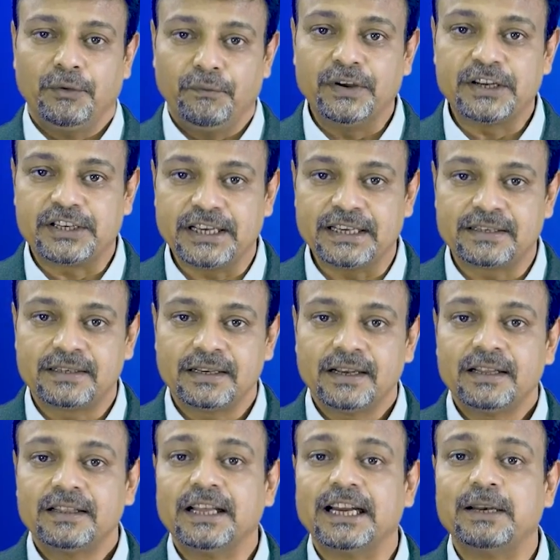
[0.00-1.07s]
which is
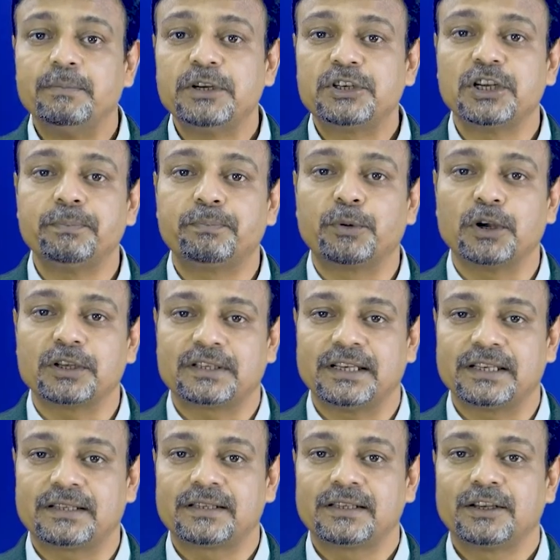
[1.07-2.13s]
the admission
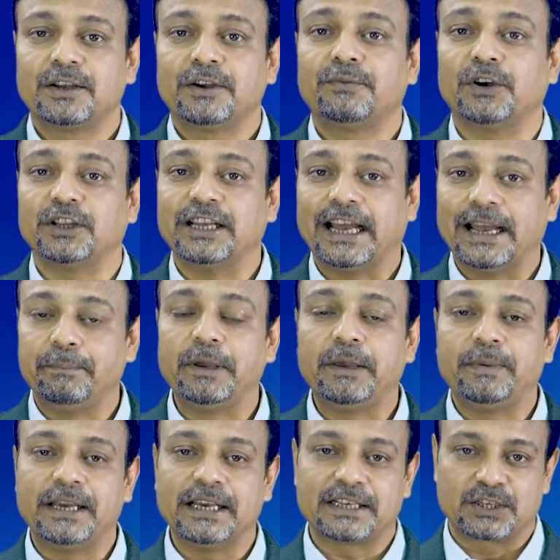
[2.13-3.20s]
process for the
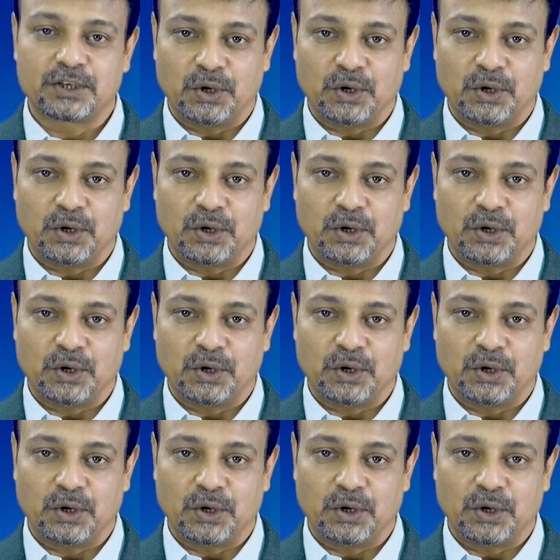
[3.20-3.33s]
MBBS